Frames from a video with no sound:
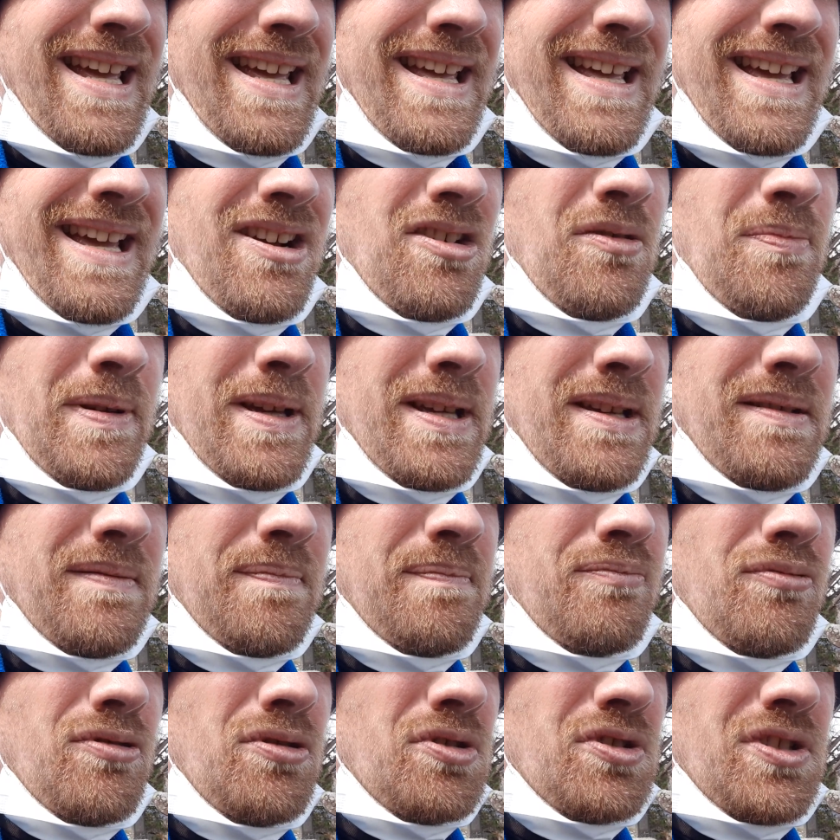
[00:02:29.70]
helping
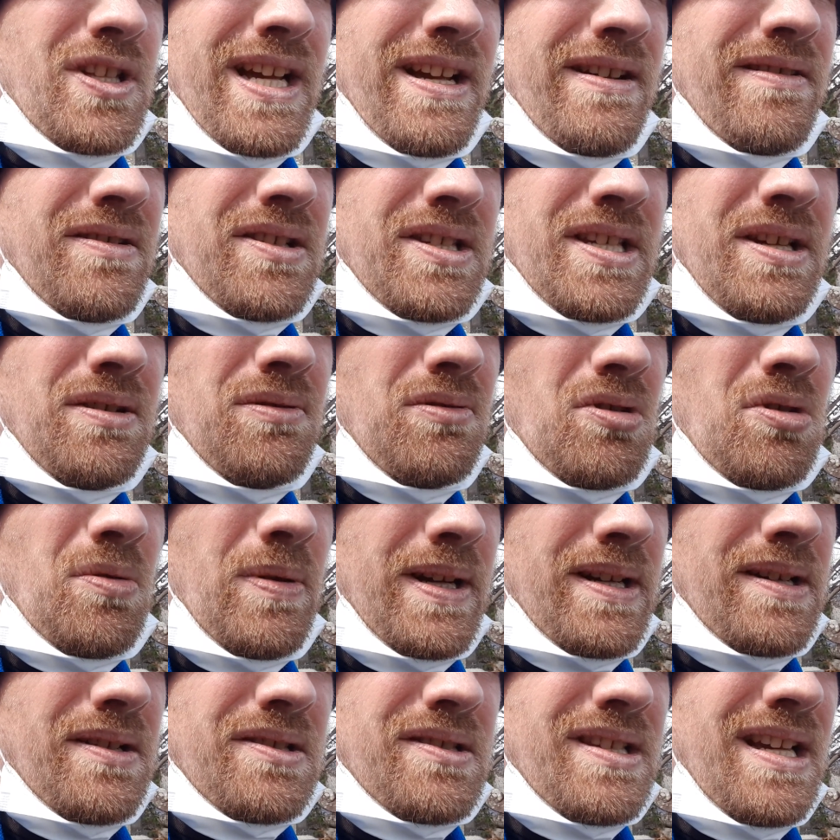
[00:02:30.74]
bruised areas heal
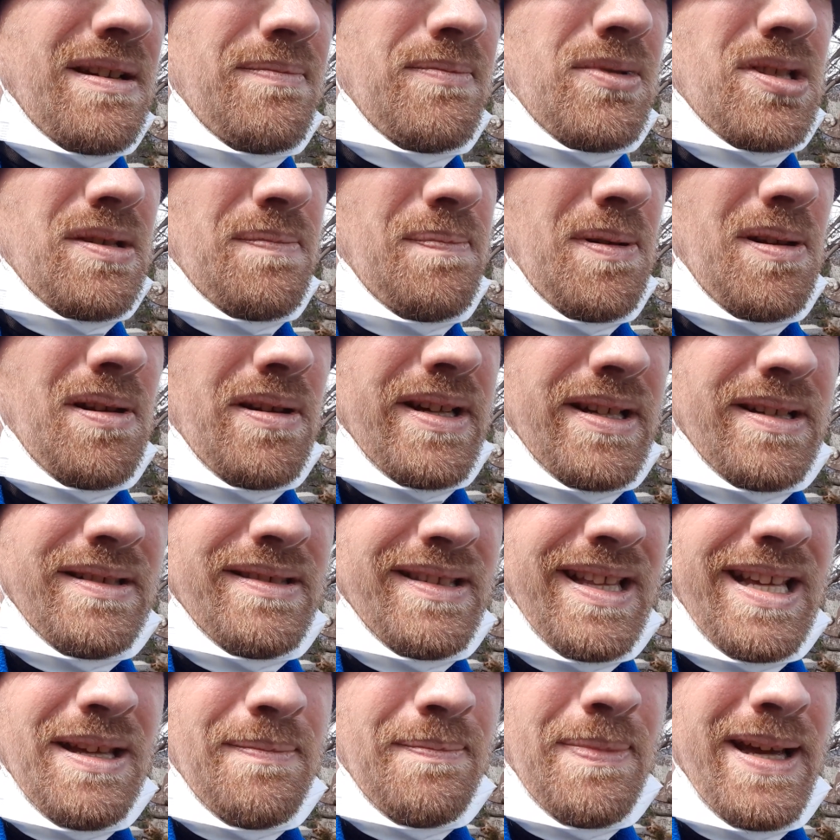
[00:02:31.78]
quicker, same as applying
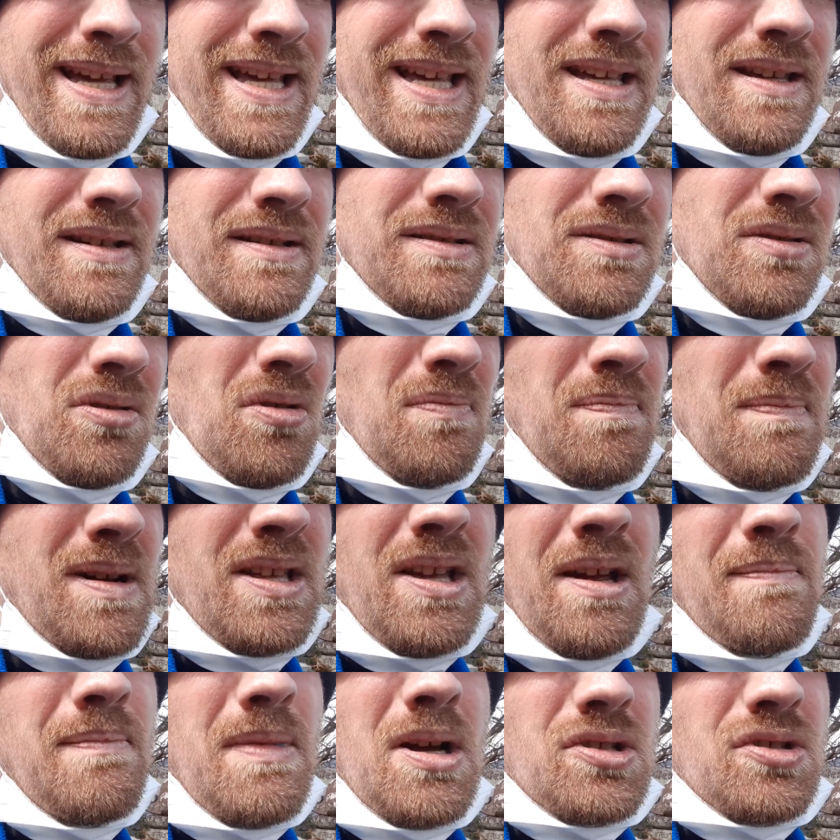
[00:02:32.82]
deep heat, or
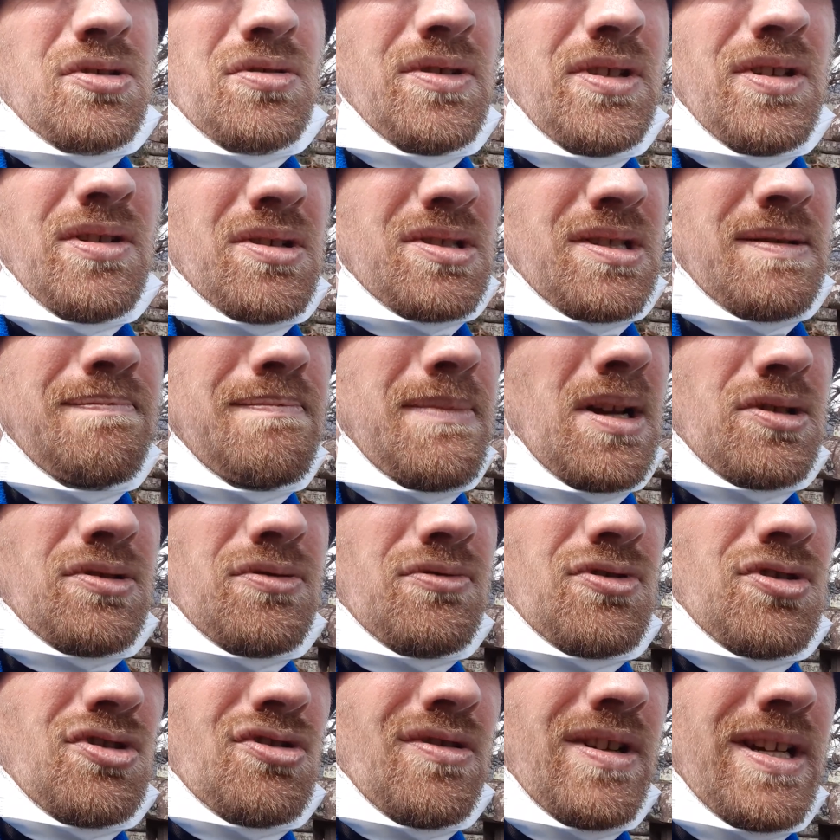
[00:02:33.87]
muscle. You got some
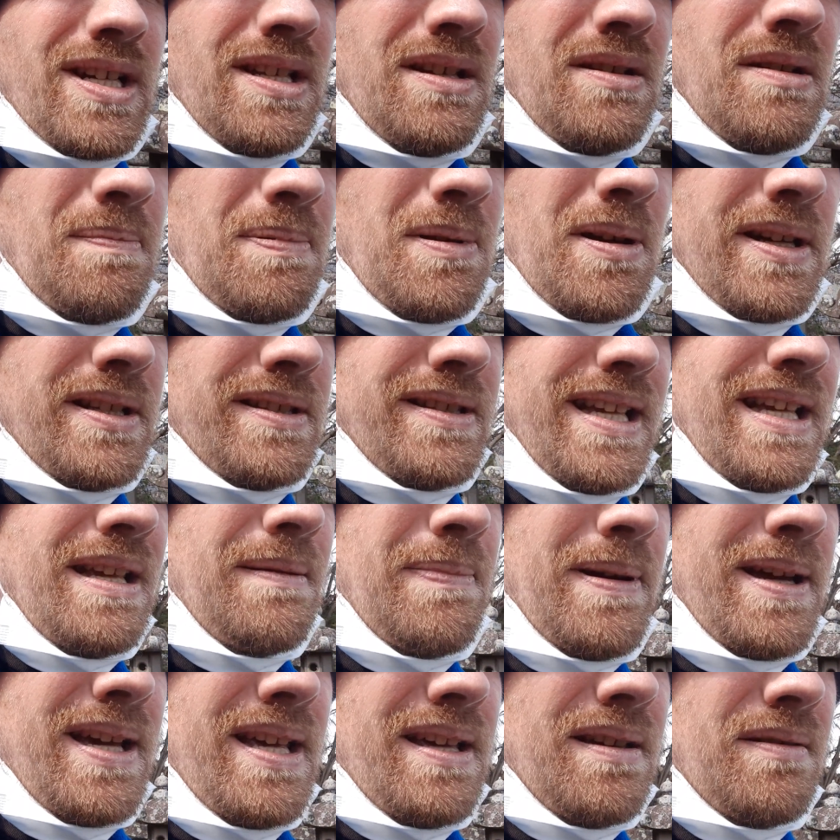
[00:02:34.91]
muscle strain, you apply
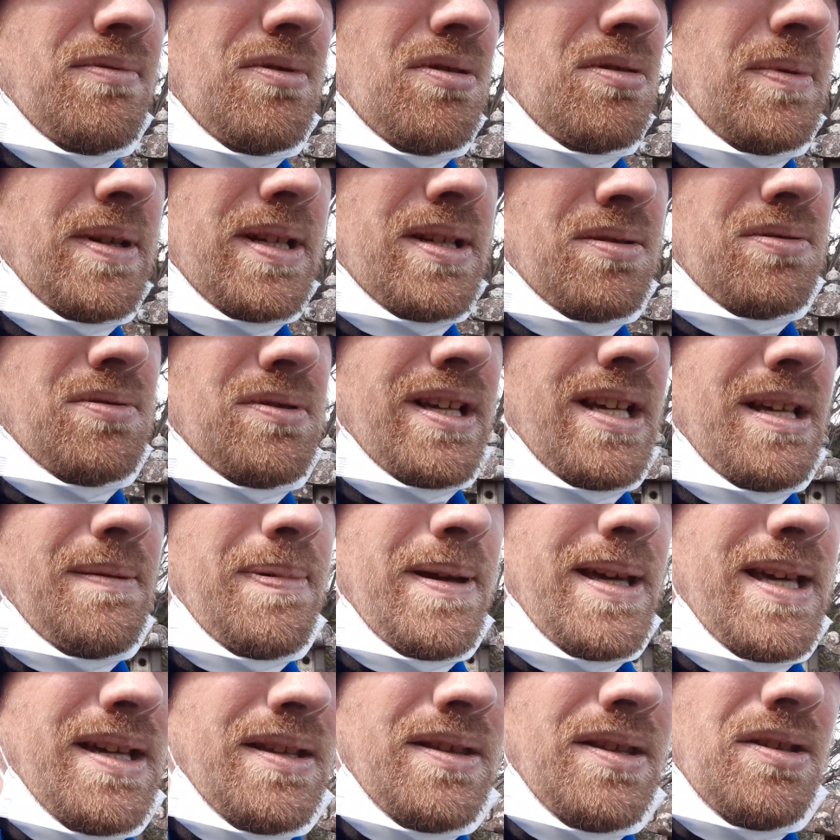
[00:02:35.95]
deep heat, what we call deep
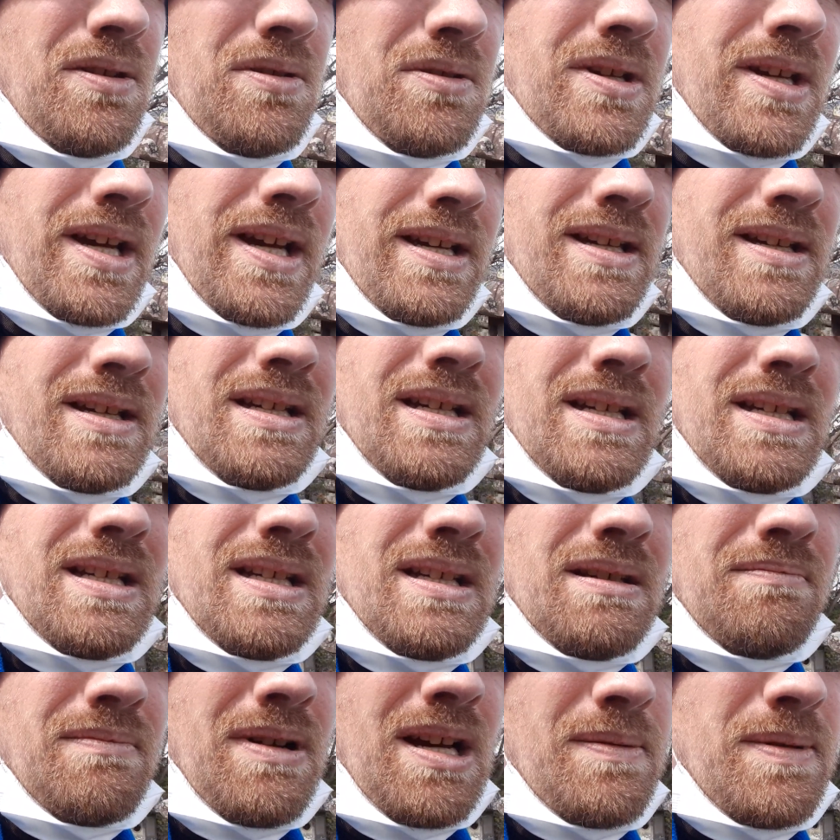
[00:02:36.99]
heat in the UK.
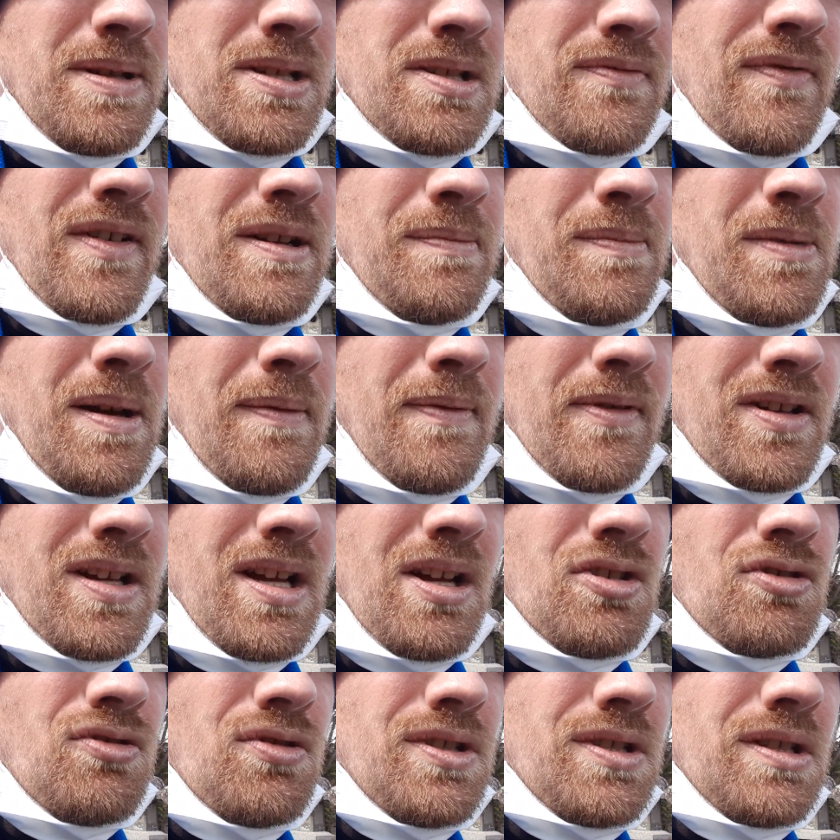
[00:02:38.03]
Maybe it's available in other
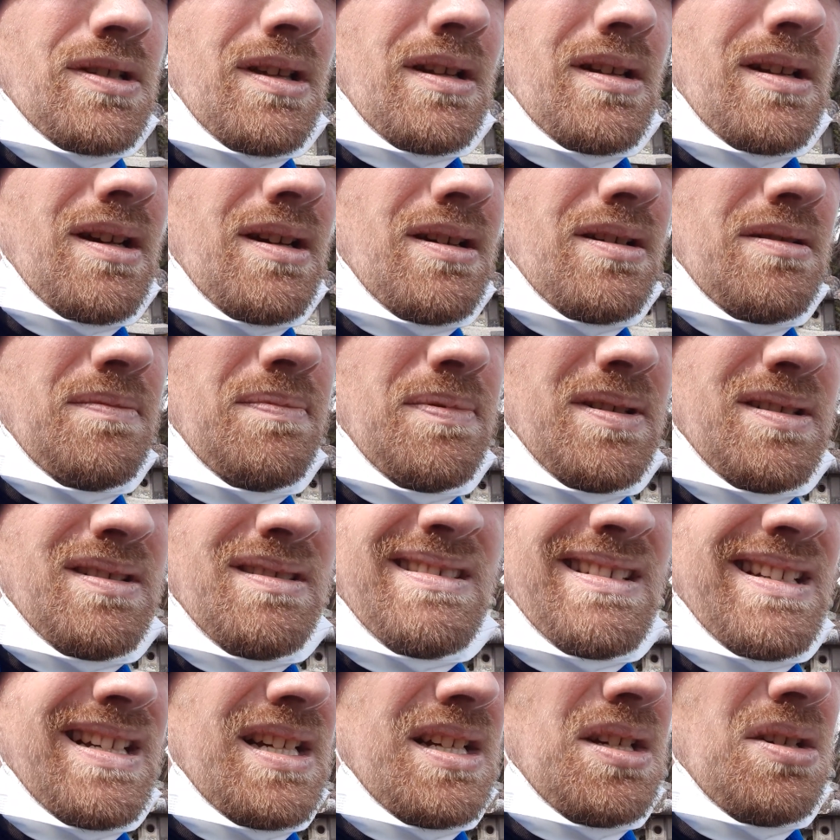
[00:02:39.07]
countries, I don't know,
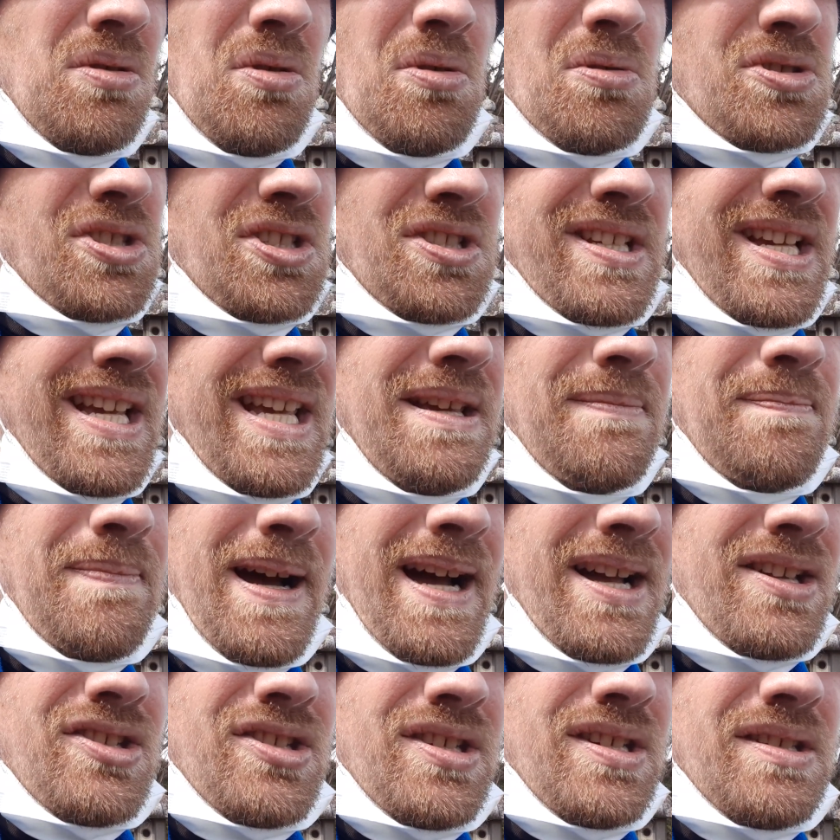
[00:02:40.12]
or just heat
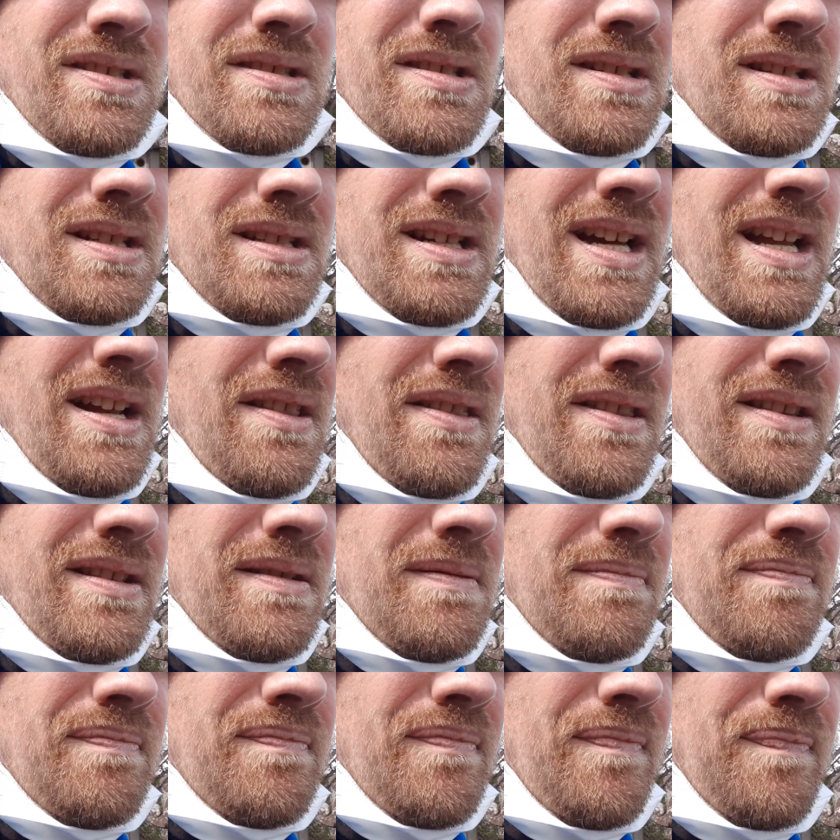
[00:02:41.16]
patches. Anything
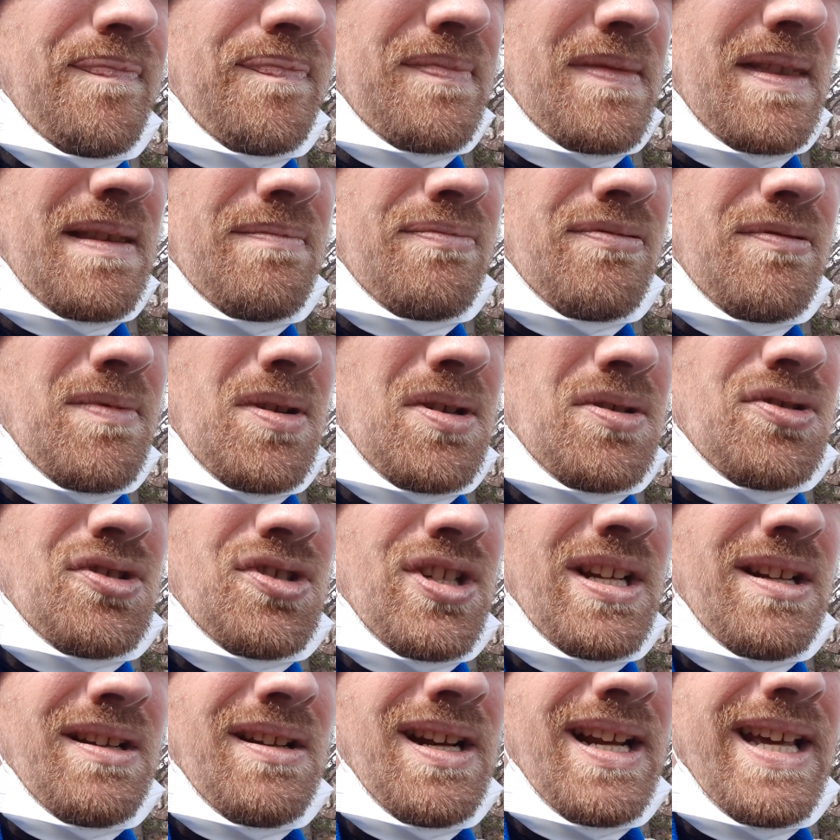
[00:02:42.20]
that promotes
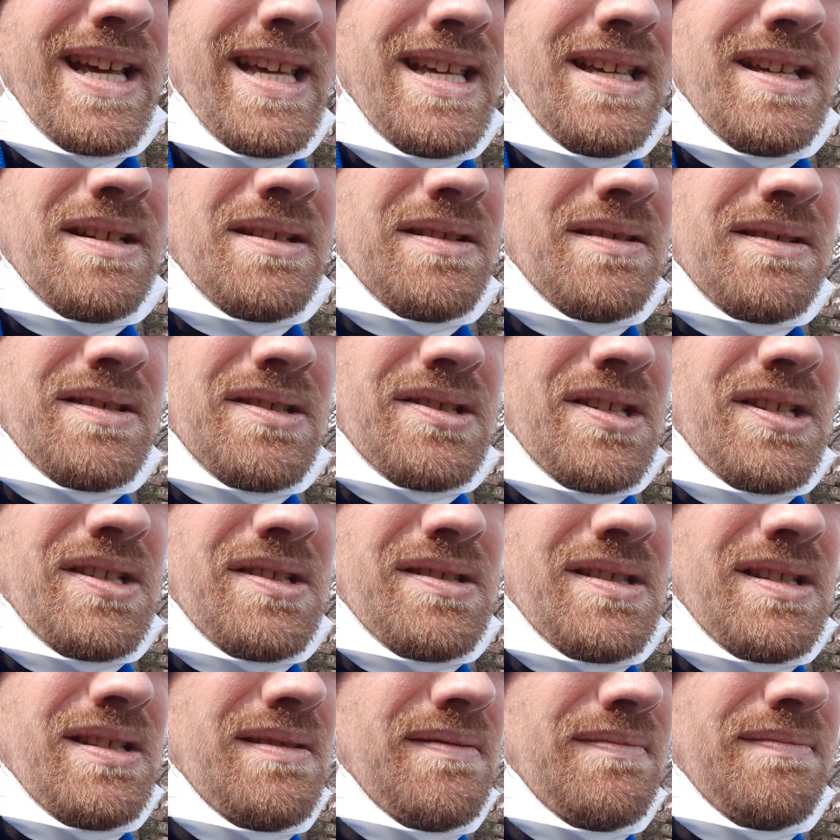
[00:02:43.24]
gentle heat can
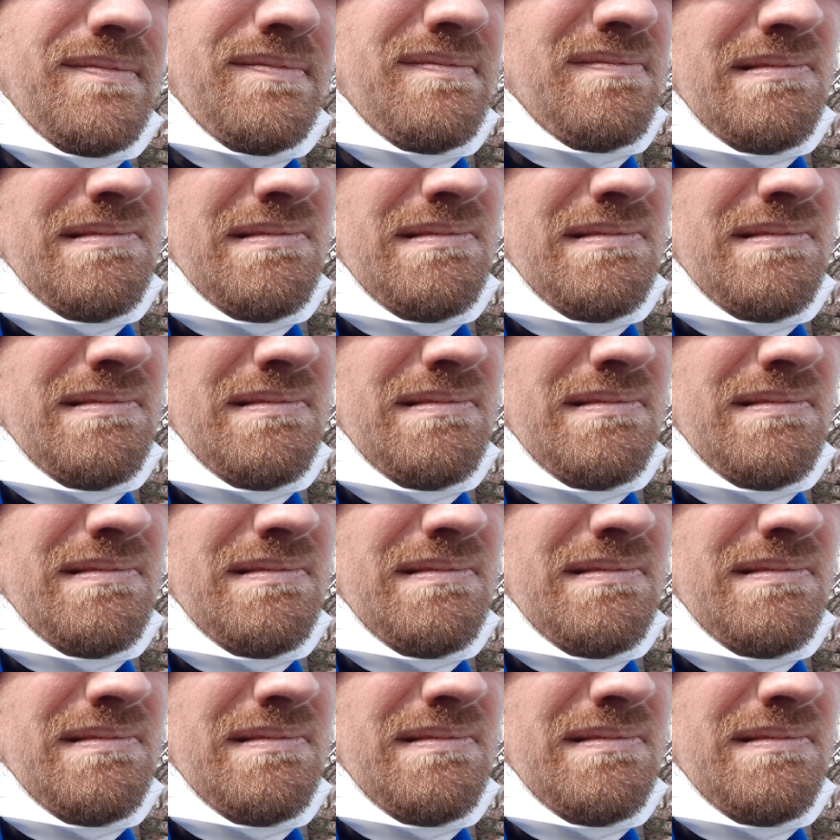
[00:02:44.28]
assist in